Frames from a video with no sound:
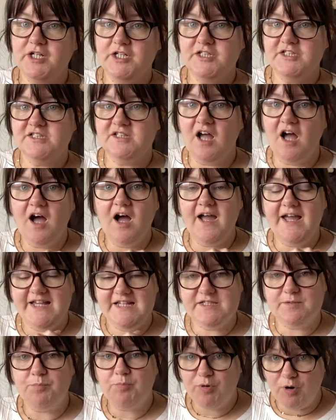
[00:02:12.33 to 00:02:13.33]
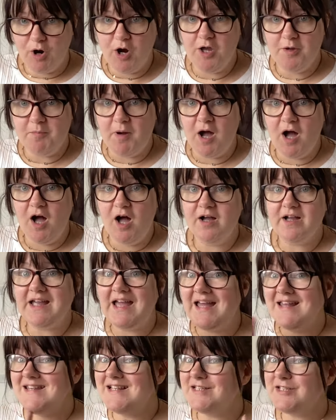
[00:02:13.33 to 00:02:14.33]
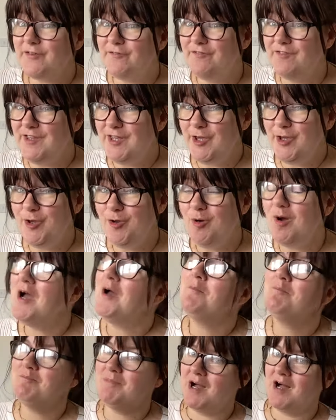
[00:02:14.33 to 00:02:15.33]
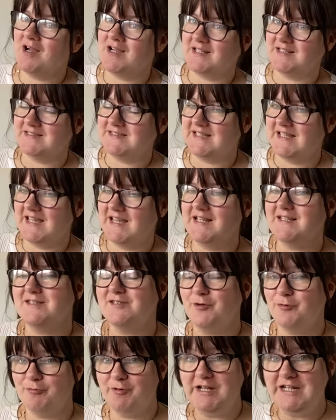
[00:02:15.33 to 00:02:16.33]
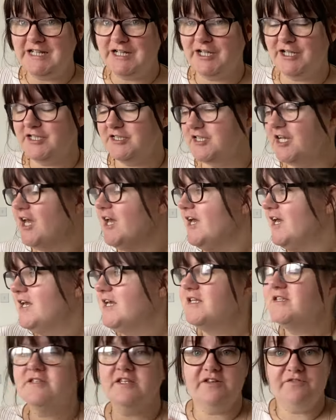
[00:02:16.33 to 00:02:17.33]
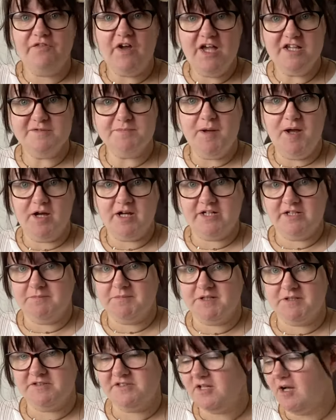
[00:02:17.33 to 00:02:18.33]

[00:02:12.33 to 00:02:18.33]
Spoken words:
gonna start is Primark, and there's a few bargains here, so really good. So the first bargain I'm gonna